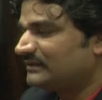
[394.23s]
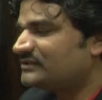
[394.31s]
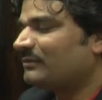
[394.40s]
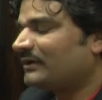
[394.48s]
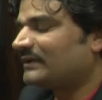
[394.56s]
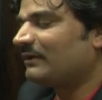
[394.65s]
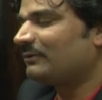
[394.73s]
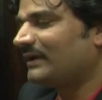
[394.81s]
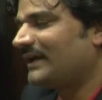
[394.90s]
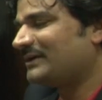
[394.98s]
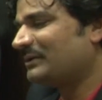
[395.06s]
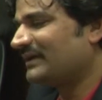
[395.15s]
This is what I would
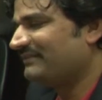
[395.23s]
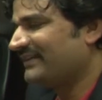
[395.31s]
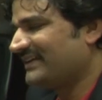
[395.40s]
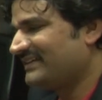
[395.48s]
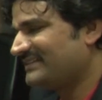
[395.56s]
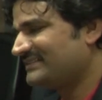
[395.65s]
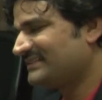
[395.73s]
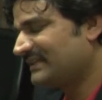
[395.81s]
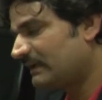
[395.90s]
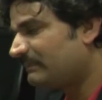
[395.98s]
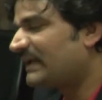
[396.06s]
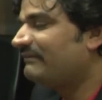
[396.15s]
like to convey.
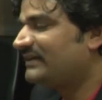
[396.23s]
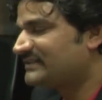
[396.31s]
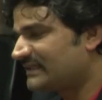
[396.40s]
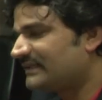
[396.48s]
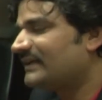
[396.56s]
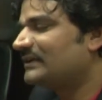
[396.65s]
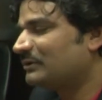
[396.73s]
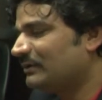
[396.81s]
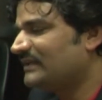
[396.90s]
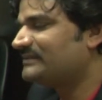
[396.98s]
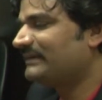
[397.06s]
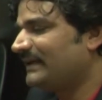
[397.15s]
A private sector role
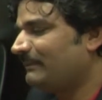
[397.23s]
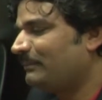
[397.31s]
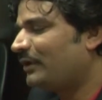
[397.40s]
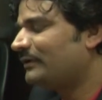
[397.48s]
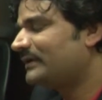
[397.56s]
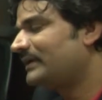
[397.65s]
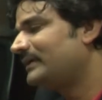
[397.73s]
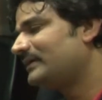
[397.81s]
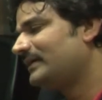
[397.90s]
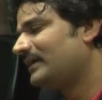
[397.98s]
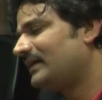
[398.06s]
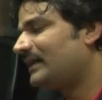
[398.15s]
is very important,
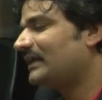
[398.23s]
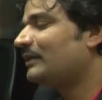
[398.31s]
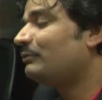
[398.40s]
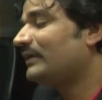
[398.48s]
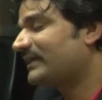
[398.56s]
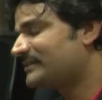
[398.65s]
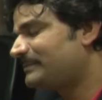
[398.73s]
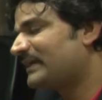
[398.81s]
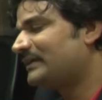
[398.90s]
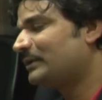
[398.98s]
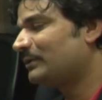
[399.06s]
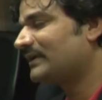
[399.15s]
and I would
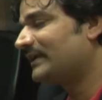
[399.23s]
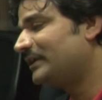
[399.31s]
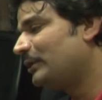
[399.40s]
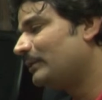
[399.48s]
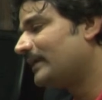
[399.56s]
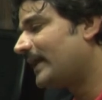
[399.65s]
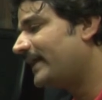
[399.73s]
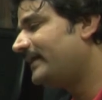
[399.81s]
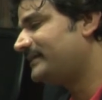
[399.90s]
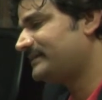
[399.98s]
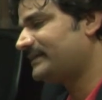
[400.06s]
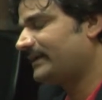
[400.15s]
expect your continual
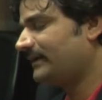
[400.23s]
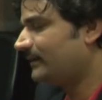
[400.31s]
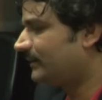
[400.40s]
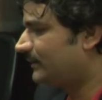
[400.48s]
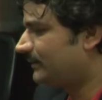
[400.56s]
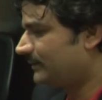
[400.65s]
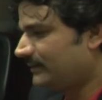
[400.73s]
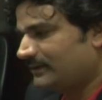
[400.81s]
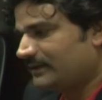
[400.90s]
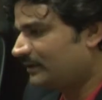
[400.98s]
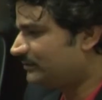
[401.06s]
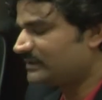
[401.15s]
guidance and
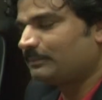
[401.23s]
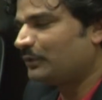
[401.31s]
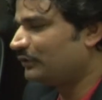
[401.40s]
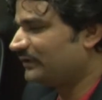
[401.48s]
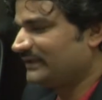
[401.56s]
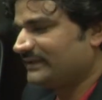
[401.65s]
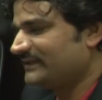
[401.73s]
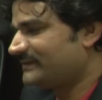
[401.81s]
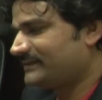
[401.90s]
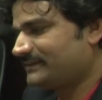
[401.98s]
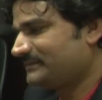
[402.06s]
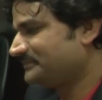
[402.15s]
support in
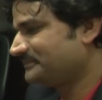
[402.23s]
this.